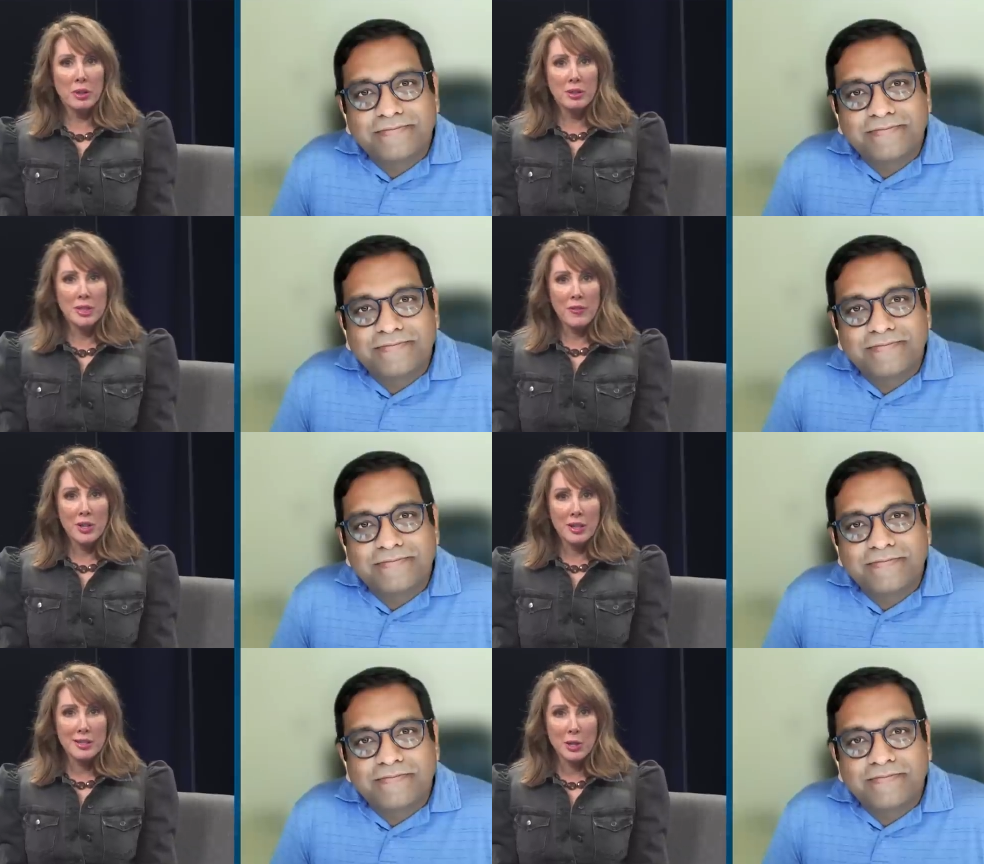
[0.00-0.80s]
Speaker 1: and
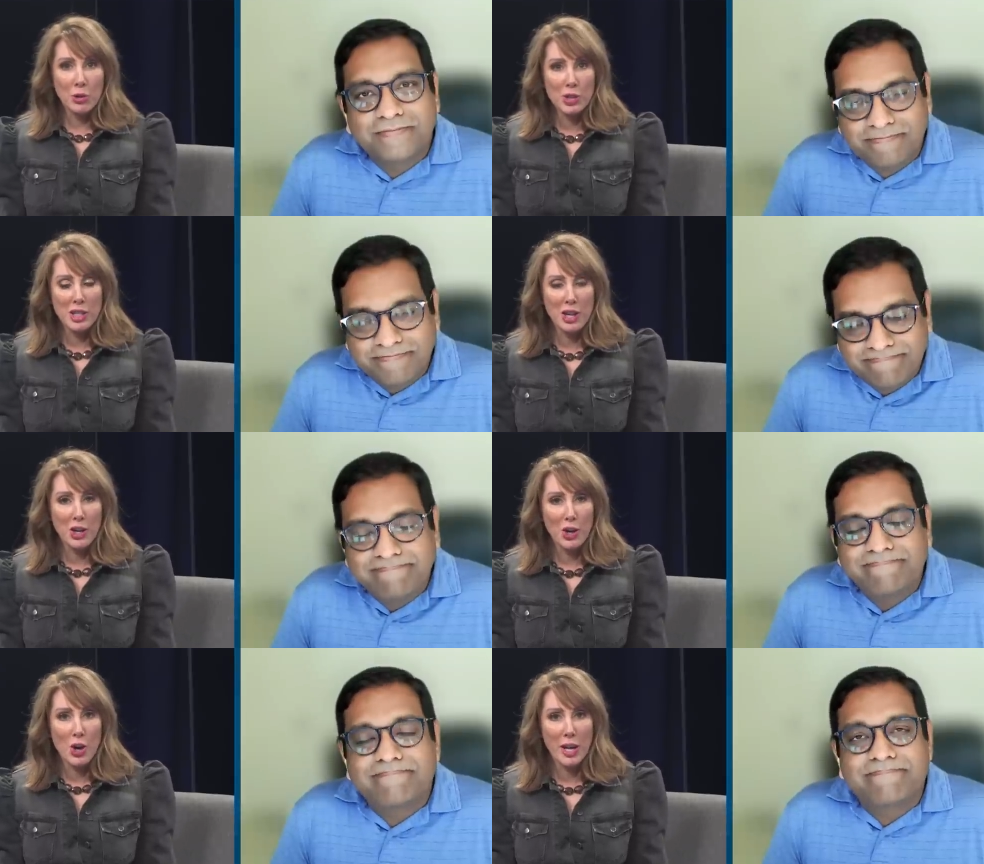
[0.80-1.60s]
definite synergy
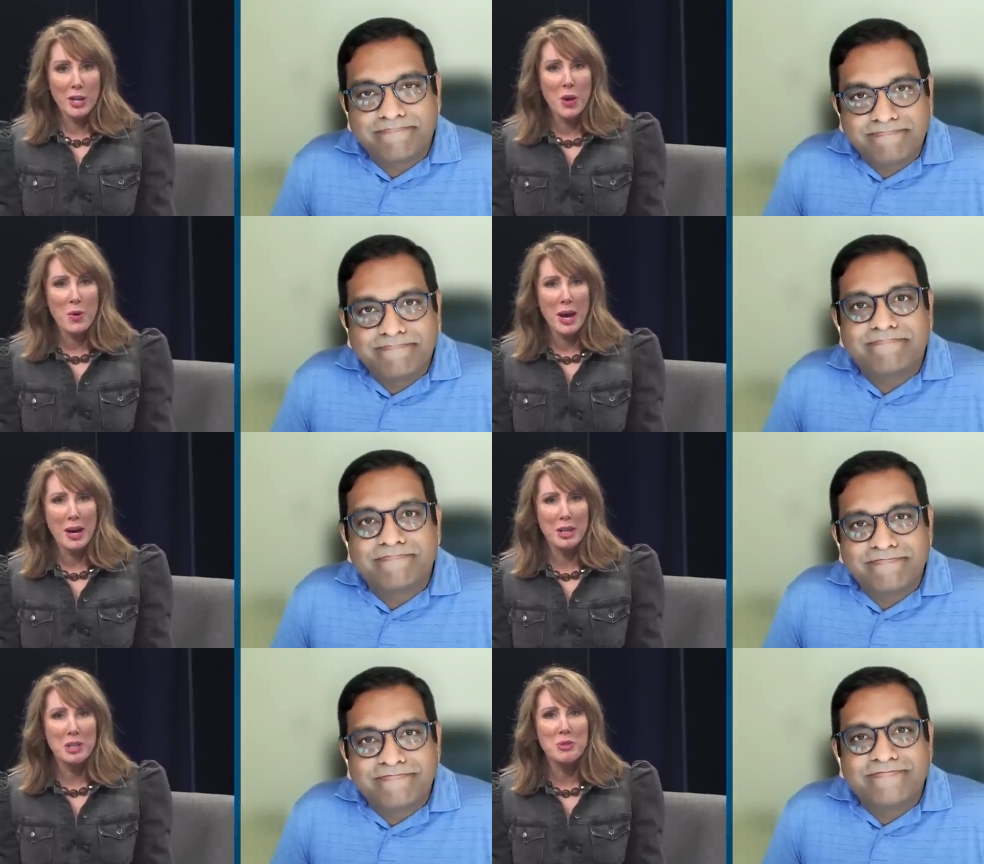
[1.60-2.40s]
there on, I know,
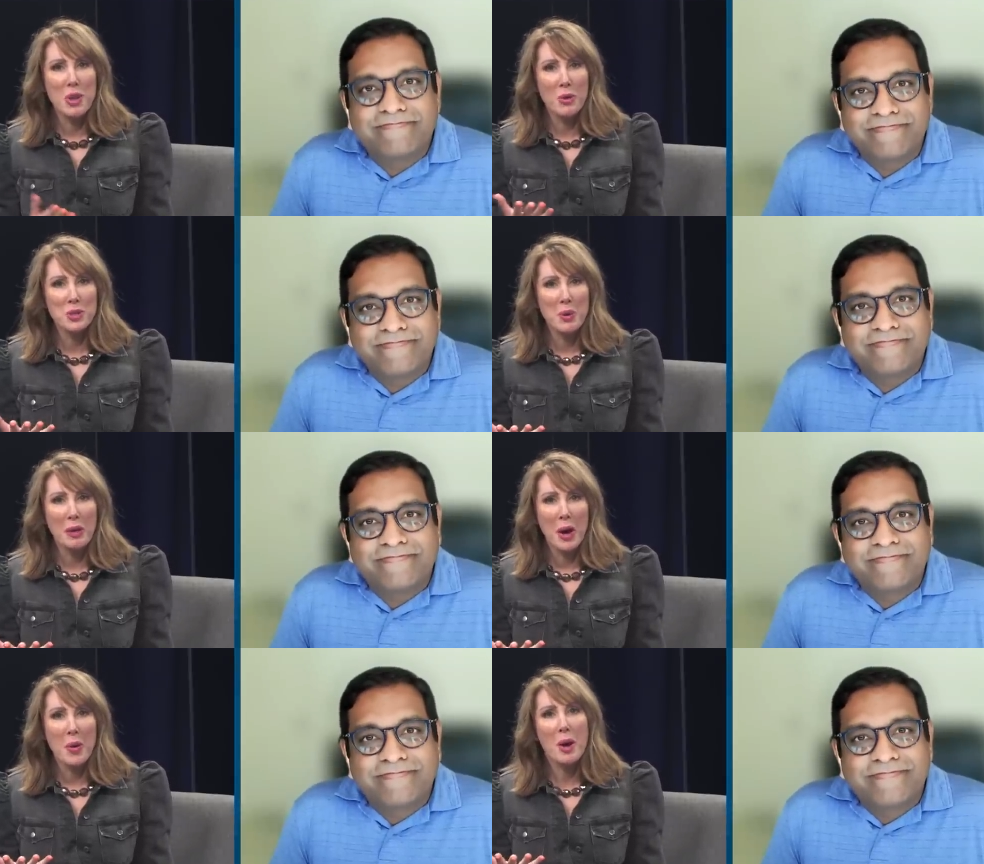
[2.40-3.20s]
and you know as
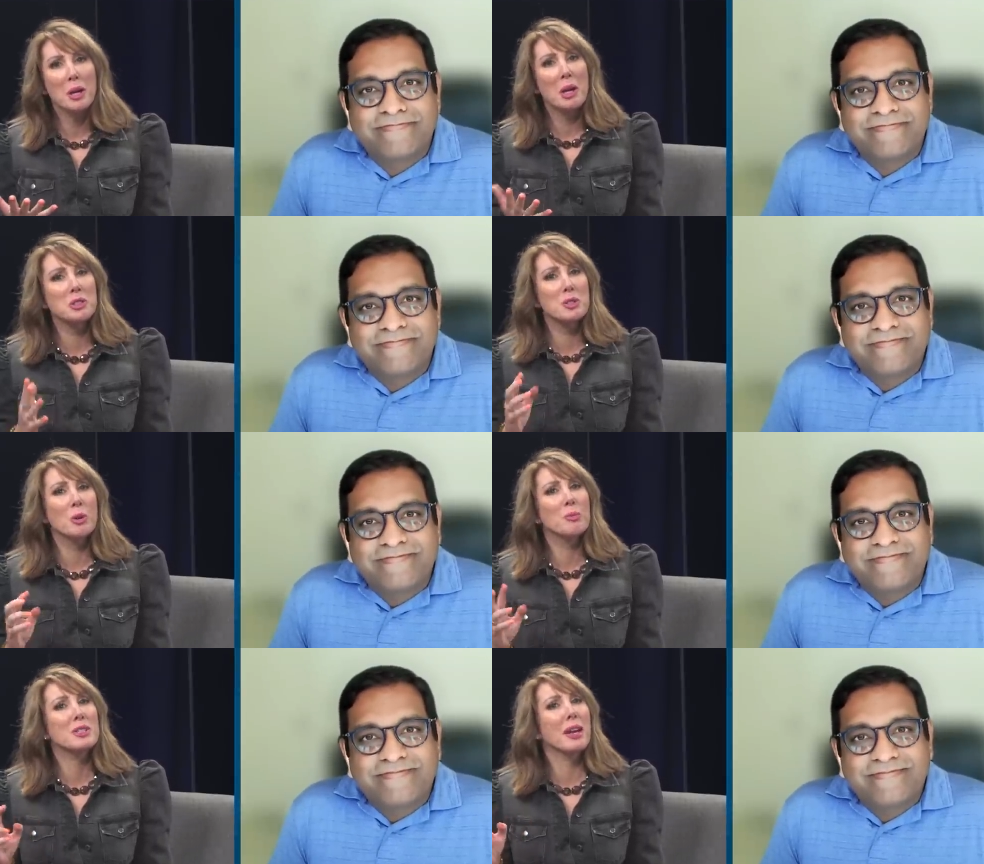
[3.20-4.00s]
well, how
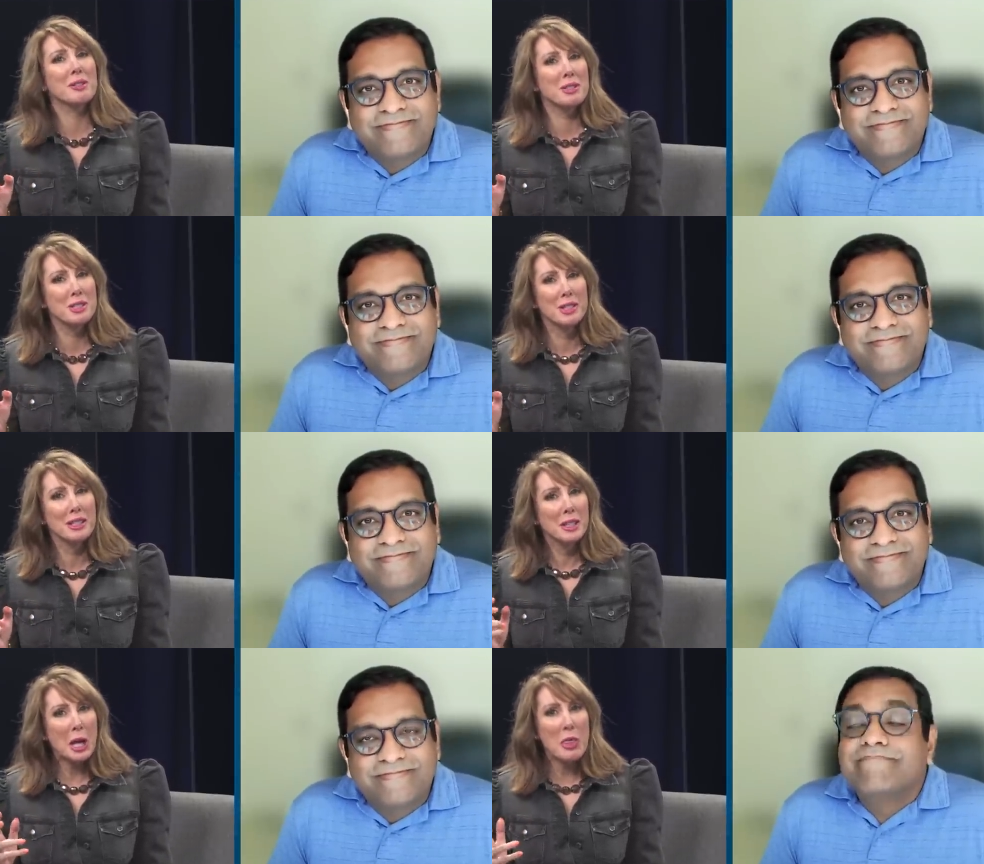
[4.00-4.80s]
customer obsessed,
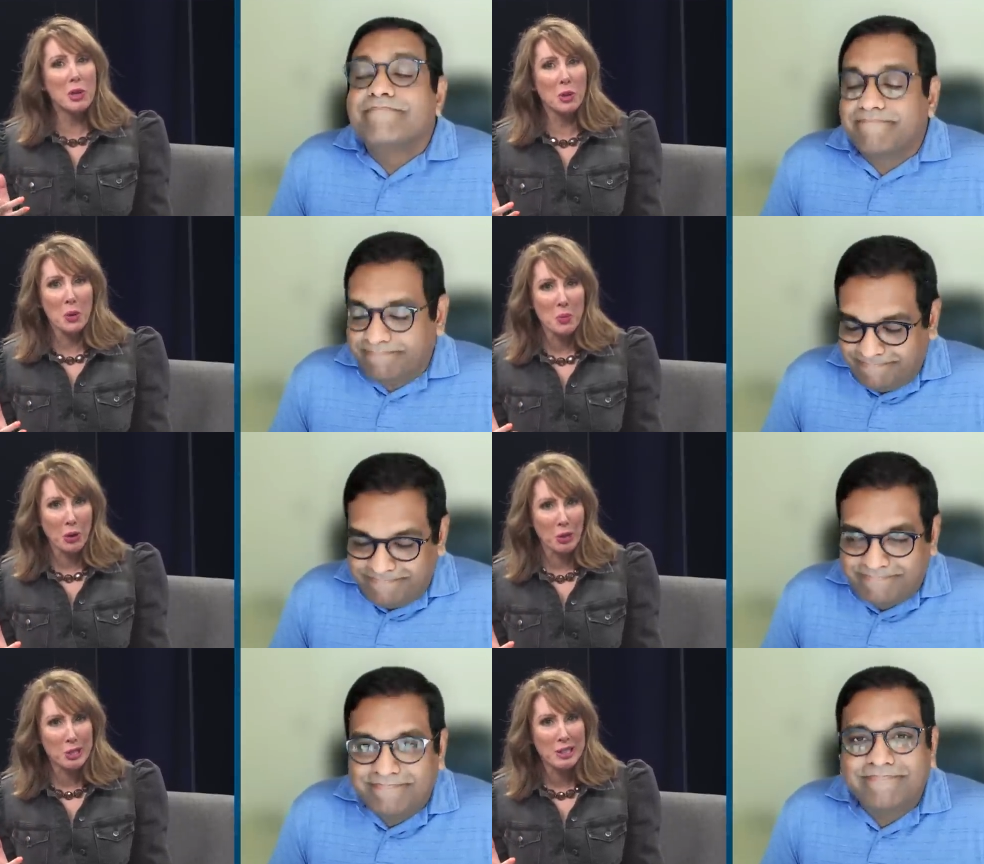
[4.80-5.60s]
in their own
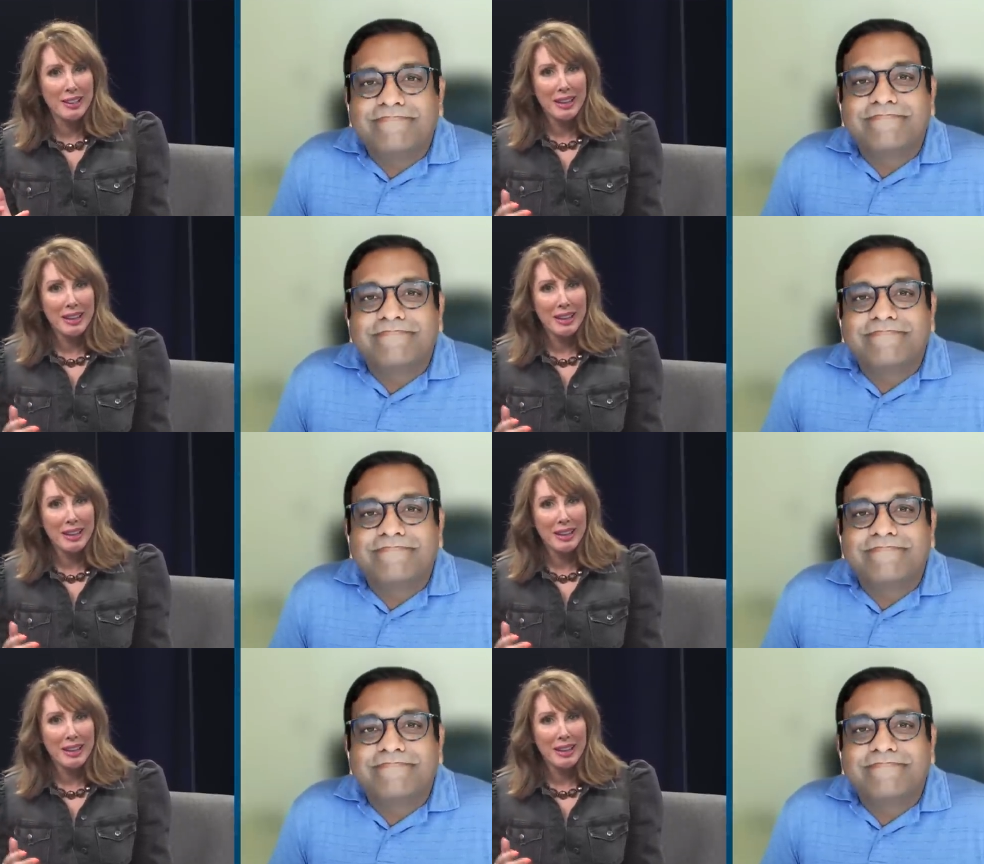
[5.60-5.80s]
words,